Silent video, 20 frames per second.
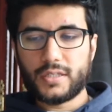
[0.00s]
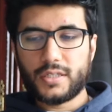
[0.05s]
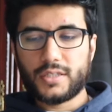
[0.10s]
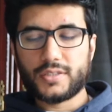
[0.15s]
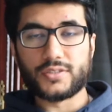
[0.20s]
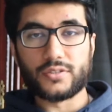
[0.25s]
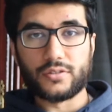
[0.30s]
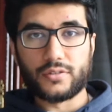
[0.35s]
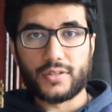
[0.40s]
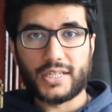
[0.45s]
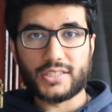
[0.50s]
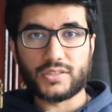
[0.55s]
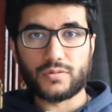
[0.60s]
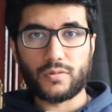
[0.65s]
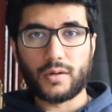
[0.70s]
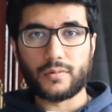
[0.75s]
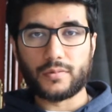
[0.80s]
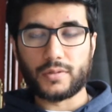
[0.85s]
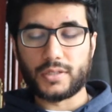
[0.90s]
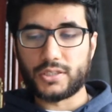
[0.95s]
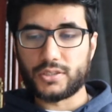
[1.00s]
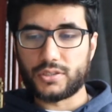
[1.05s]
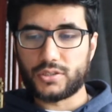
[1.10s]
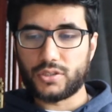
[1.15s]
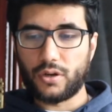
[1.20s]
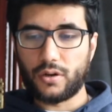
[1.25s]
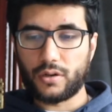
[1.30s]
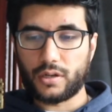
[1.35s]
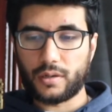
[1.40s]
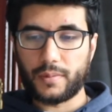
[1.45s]
So that's what I'm going to
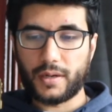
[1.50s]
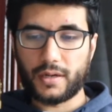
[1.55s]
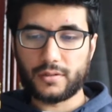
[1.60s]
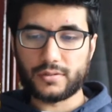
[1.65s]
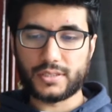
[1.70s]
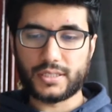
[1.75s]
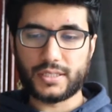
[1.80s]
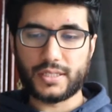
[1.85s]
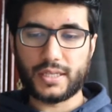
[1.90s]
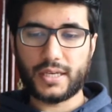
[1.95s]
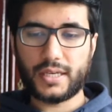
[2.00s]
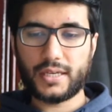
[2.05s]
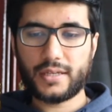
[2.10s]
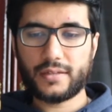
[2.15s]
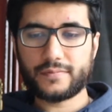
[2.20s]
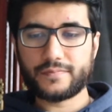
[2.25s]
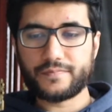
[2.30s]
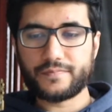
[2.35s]
talk about today.